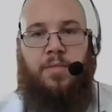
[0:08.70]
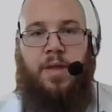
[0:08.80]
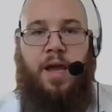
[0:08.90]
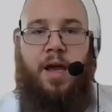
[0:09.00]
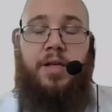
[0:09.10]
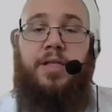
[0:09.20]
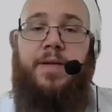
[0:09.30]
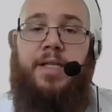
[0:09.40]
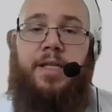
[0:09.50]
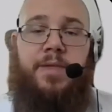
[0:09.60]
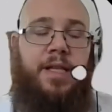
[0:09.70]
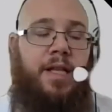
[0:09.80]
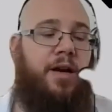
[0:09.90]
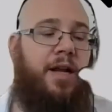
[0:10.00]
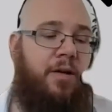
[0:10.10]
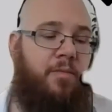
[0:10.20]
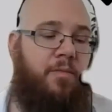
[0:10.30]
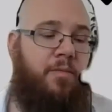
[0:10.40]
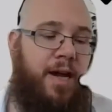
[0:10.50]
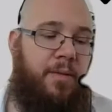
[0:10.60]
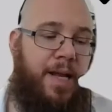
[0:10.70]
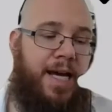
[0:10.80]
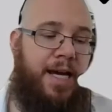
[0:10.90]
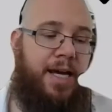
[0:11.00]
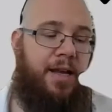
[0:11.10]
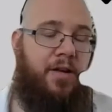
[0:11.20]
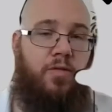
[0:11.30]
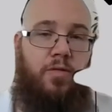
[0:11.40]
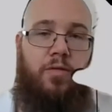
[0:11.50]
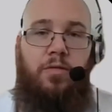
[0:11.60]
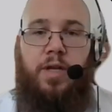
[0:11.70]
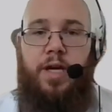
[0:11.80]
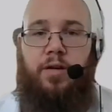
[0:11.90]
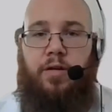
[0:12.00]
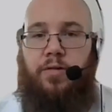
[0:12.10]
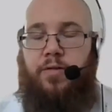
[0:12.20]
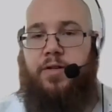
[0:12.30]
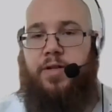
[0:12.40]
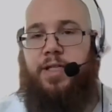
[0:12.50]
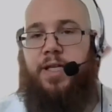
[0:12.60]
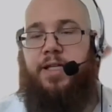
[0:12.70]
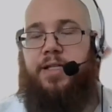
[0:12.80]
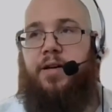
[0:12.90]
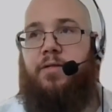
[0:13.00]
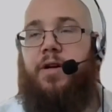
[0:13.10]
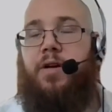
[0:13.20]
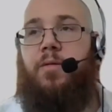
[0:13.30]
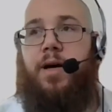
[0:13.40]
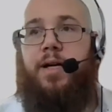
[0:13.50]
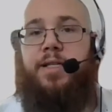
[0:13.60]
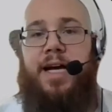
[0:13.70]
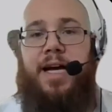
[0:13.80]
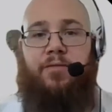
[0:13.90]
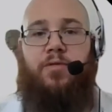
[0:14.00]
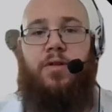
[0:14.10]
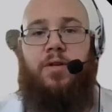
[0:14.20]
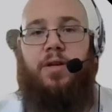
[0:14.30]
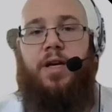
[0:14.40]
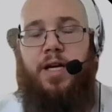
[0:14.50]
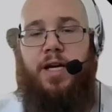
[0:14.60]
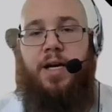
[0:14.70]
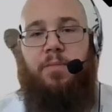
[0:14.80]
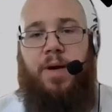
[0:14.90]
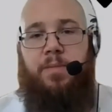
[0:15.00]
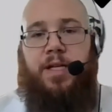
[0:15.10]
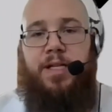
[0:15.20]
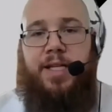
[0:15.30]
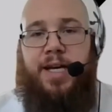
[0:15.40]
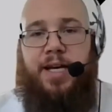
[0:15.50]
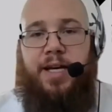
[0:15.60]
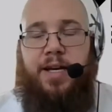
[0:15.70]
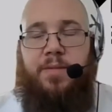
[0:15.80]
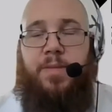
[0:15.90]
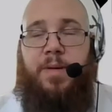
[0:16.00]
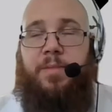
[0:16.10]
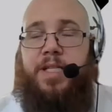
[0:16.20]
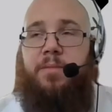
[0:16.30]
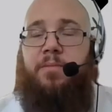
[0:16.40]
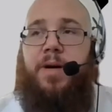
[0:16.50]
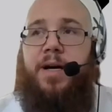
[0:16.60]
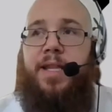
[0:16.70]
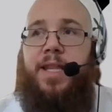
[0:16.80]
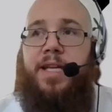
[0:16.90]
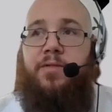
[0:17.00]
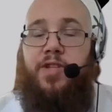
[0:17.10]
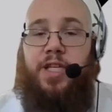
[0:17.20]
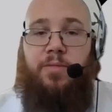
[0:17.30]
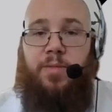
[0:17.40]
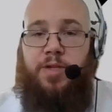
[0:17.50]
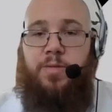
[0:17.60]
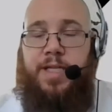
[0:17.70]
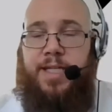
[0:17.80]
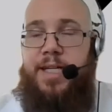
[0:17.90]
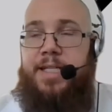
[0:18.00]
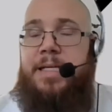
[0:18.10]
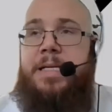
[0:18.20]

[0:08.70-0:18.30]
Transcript: So in terms of the local outbreak plan, all local authorities are required to have one and publish them by the end of June, which we did.